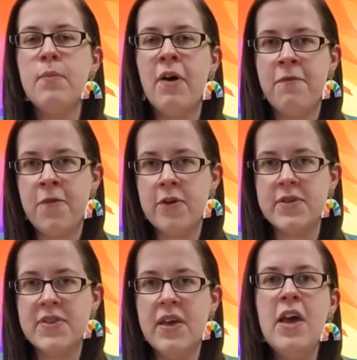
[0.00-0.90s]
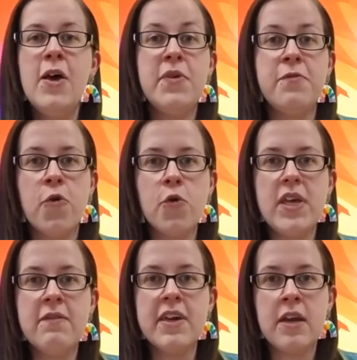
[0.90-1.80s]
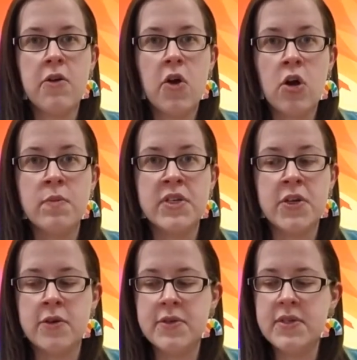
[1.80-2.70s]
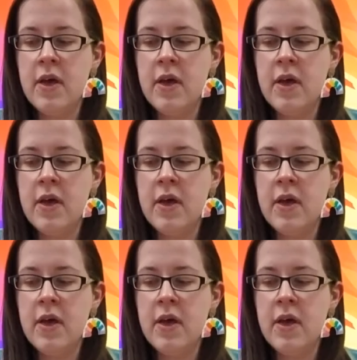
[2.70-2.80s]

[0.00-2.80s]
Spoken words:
But first, before we even get out our art materials,